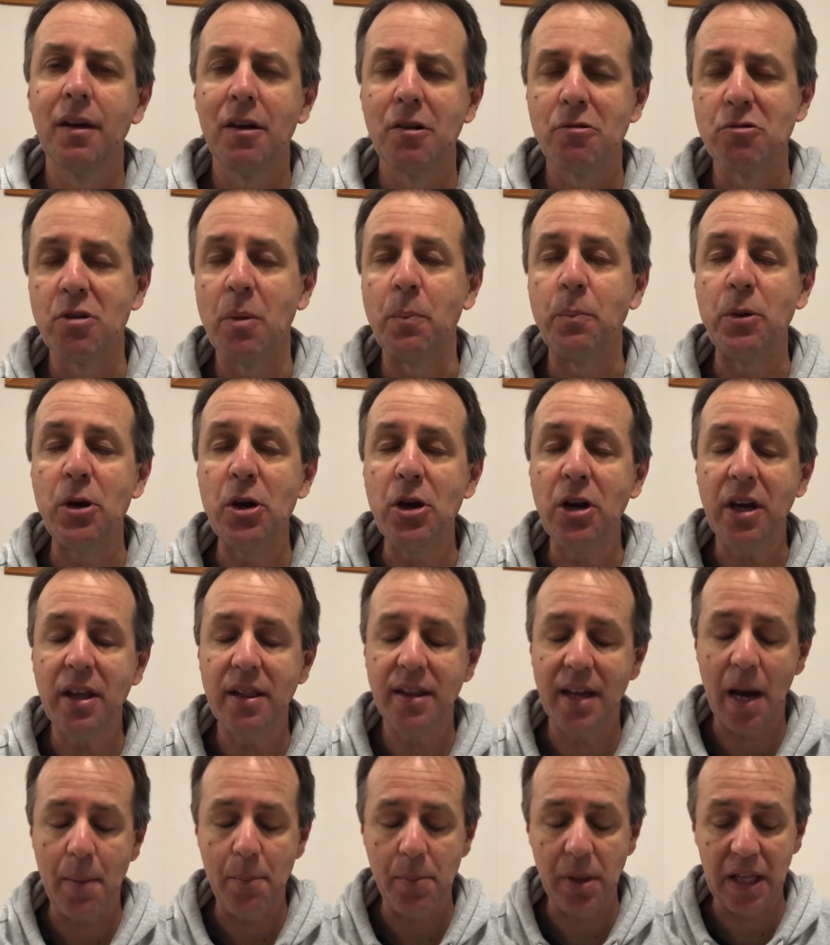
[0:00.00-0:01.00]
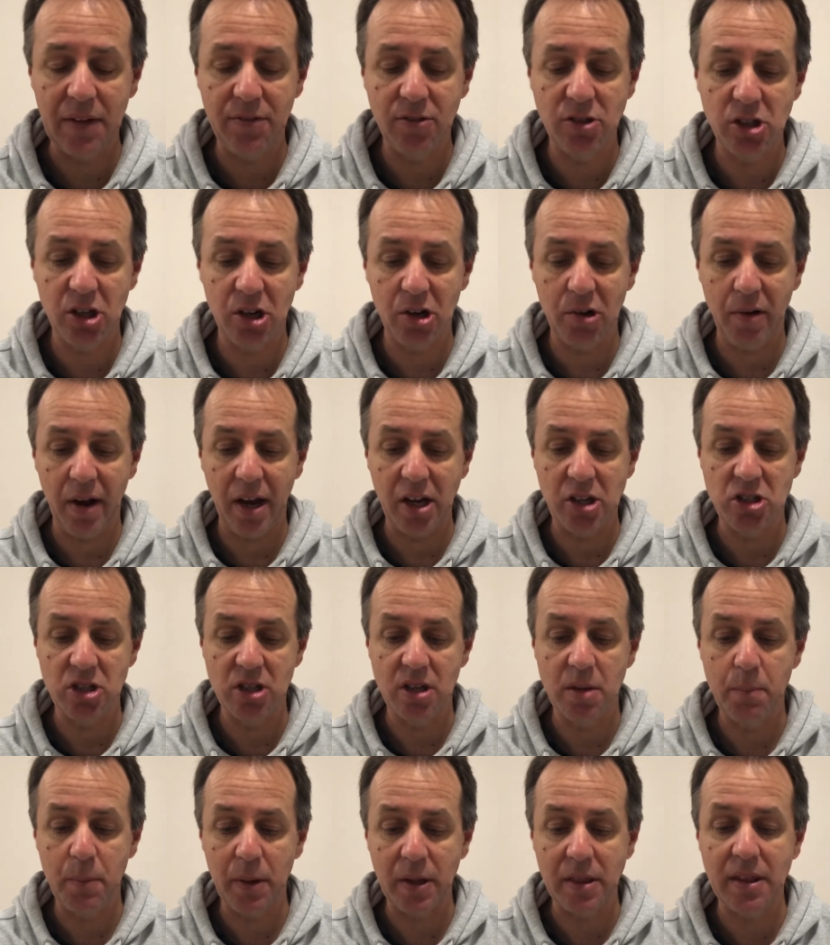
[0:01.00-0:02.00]
rebuking the unbelieving
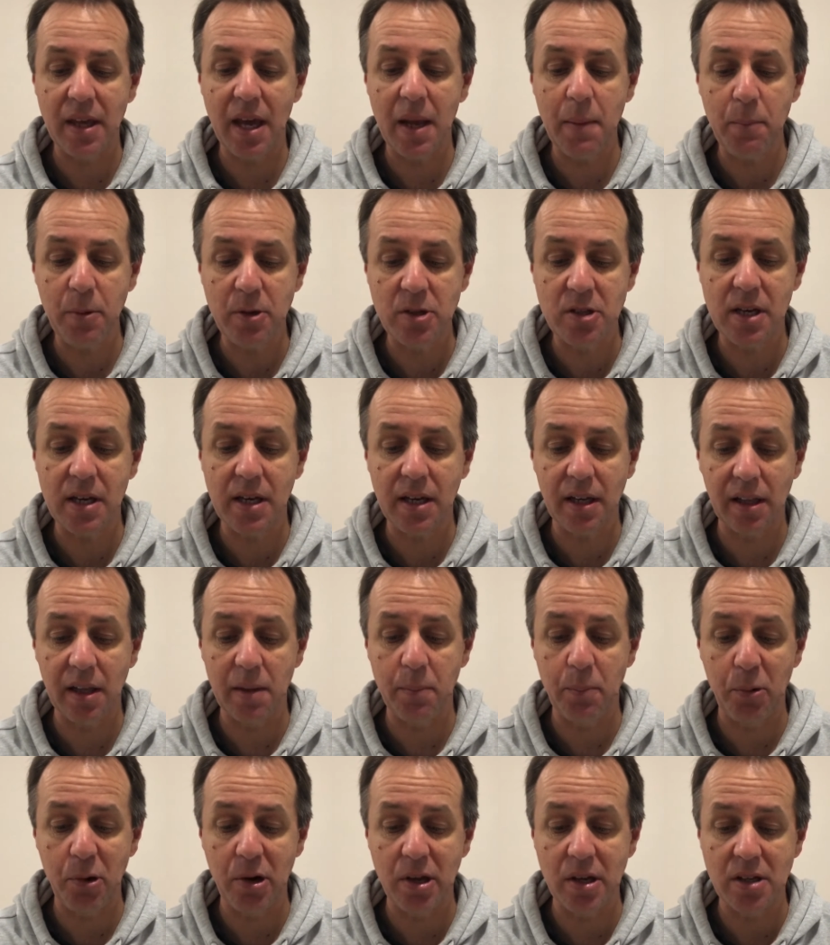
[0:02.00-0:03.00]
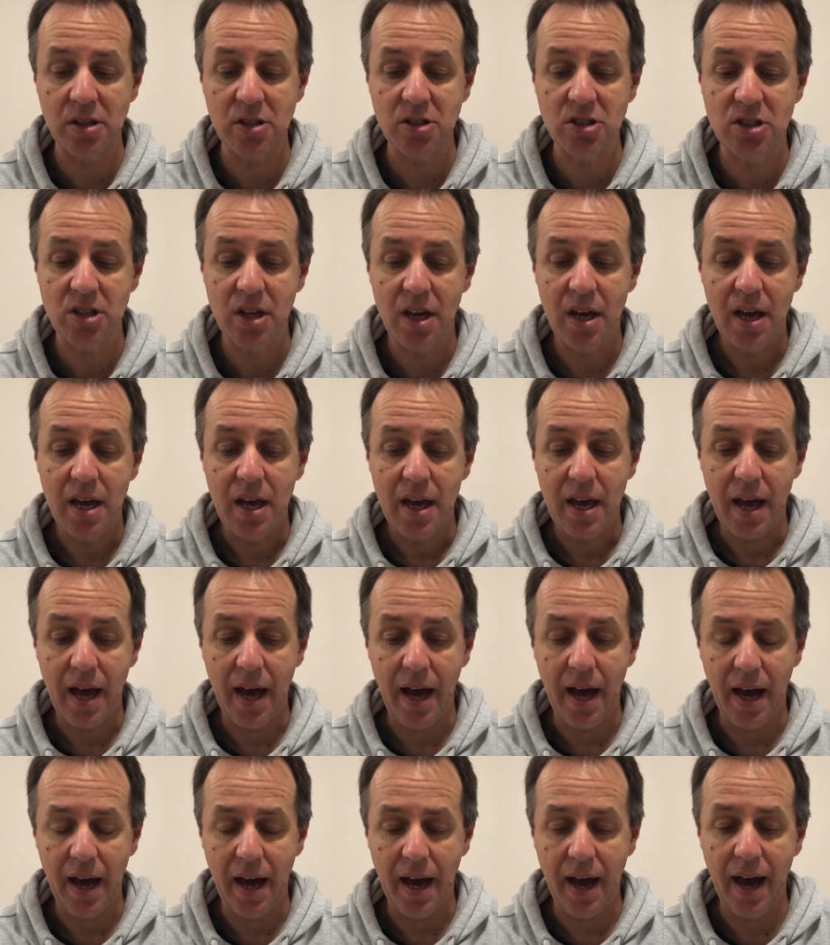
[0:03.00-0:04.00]
generation, but then particularly
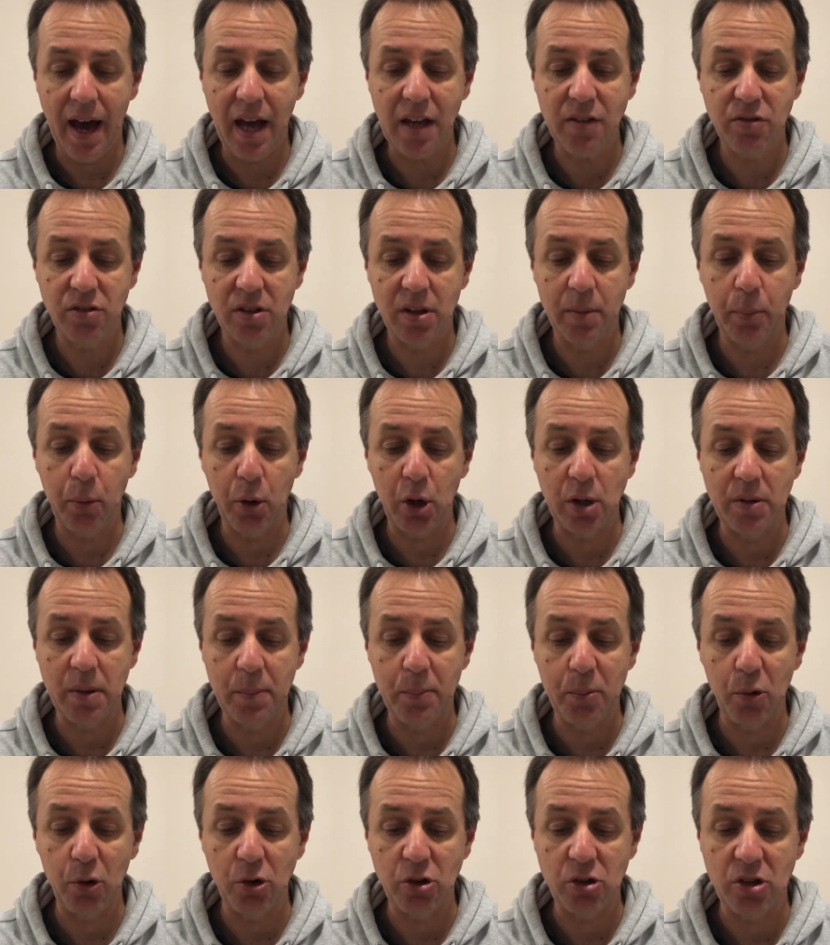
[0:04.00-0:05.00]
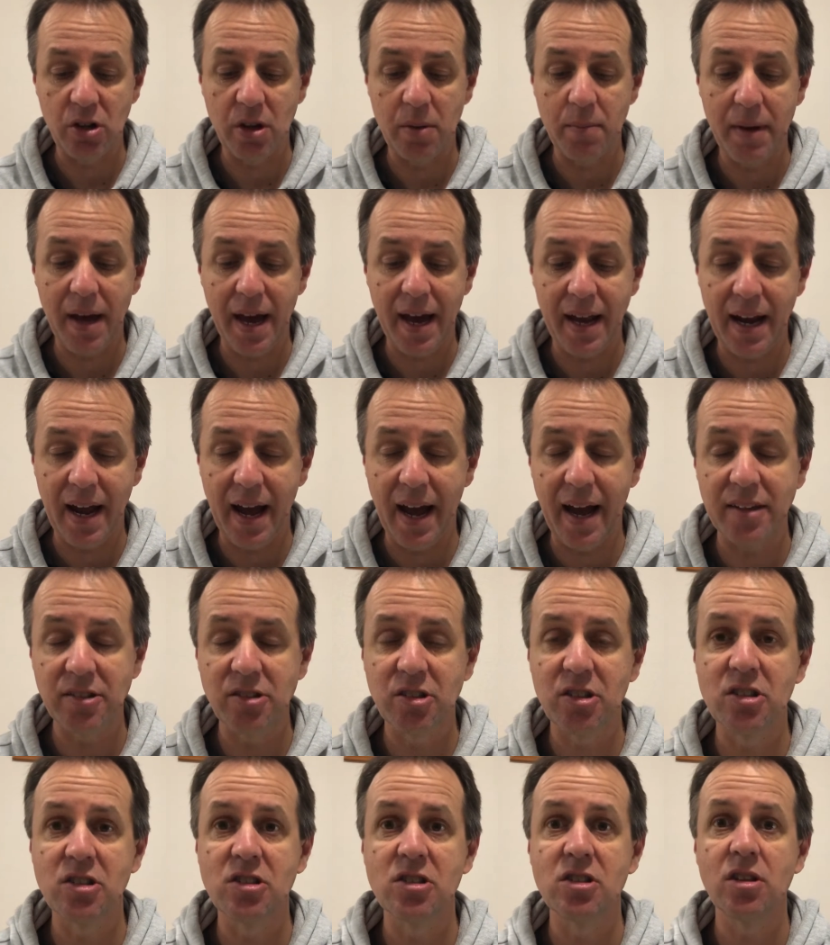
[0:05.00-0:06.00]
asks for the boy to be brought to him and
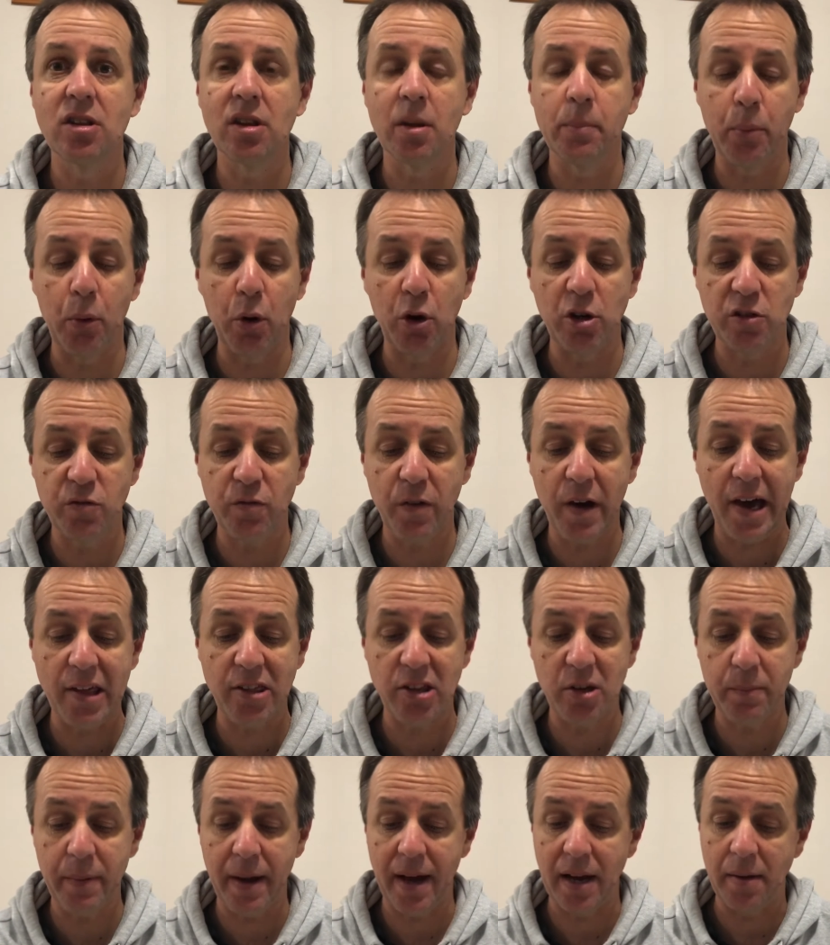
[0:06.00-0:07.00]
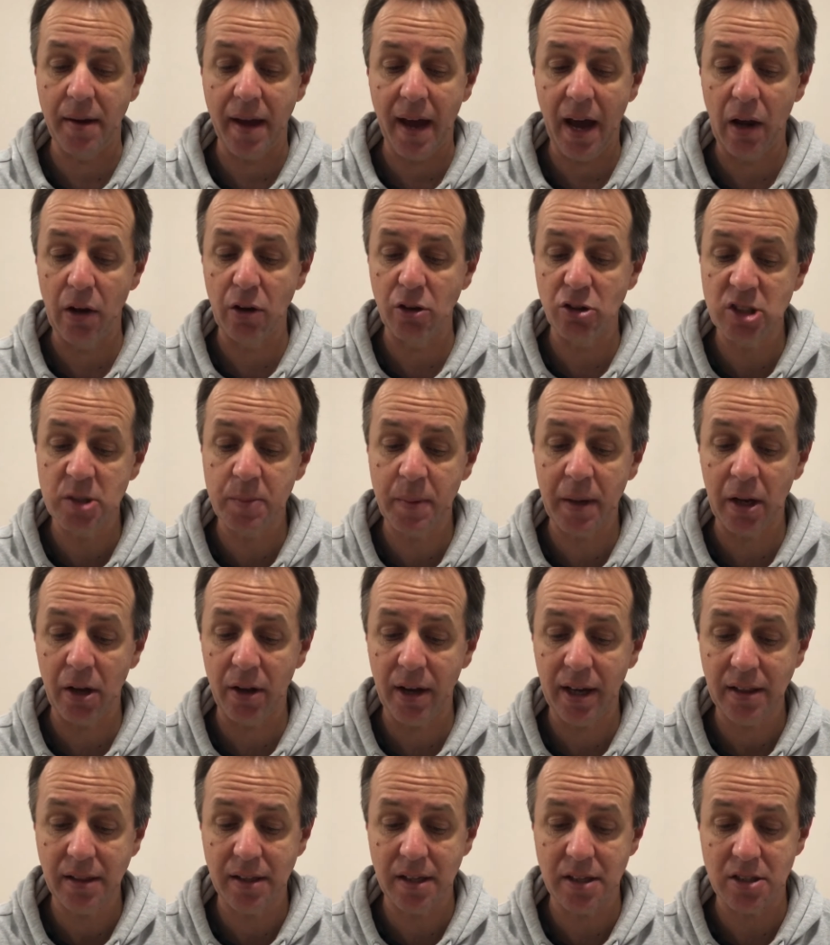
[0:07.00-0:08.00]
asks the boy's father about it. How long has he been
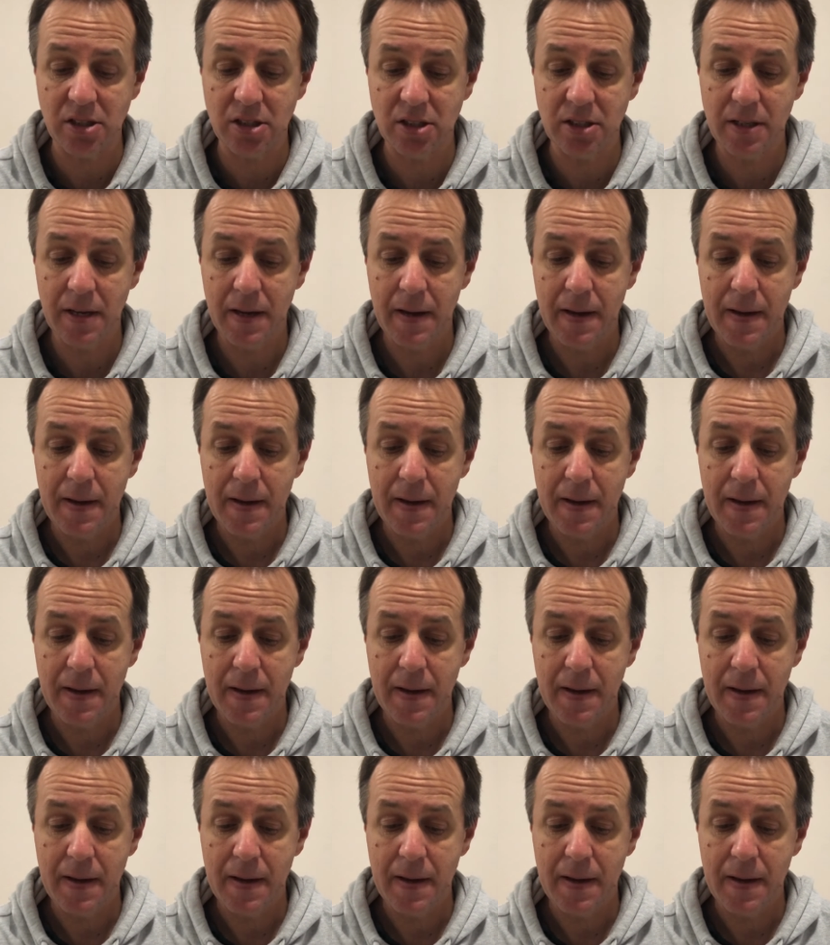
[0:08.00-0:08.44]
like this?